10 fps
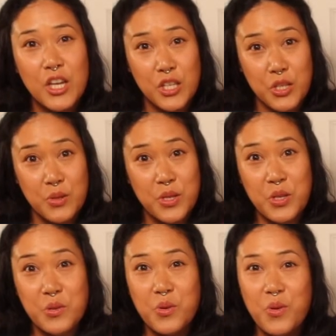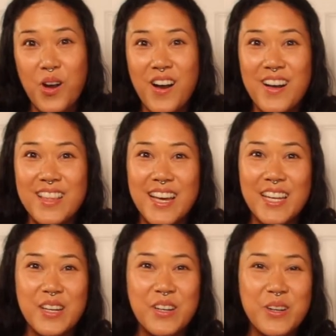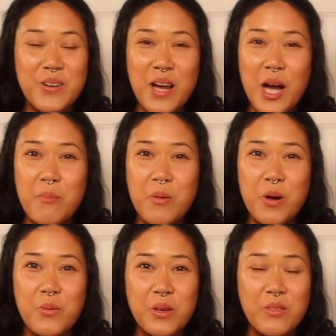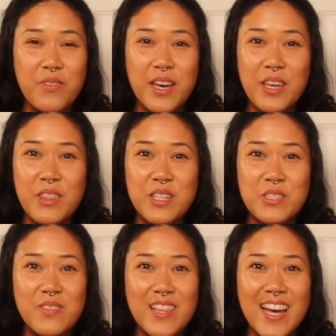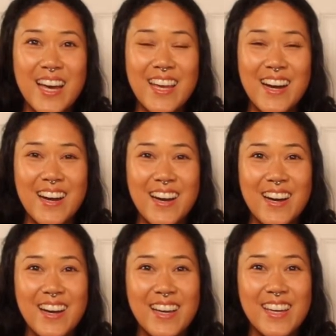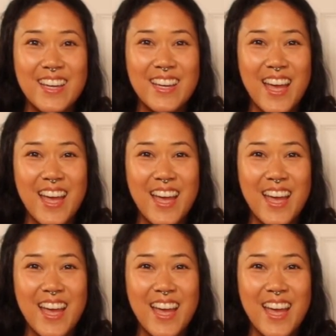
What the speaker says: You can crawl like a crab or with feathers fly high.